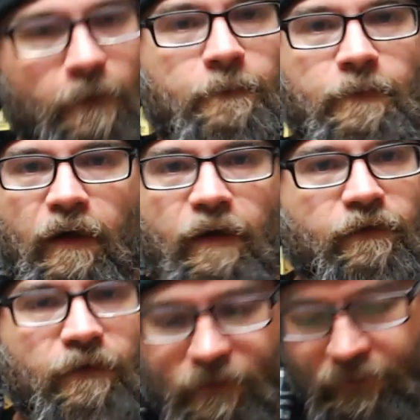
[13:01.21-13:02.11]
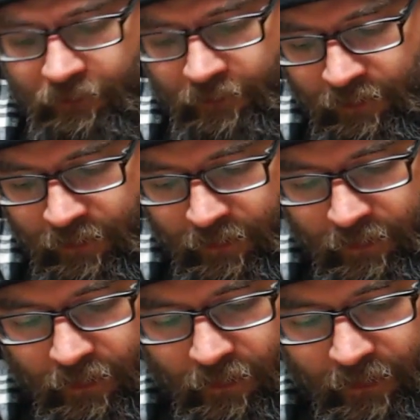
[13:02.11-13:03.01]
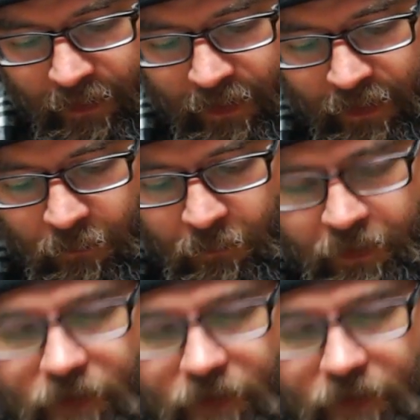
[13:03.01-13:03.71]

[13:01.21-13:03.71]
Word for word: their butts and all that kind of